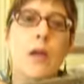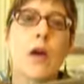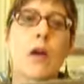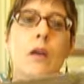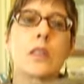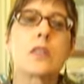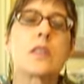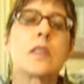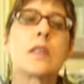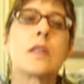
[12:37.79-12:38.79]
honkers.
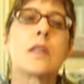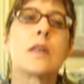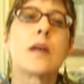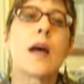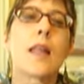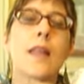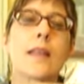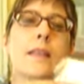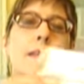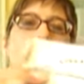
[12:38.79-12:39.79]
I like the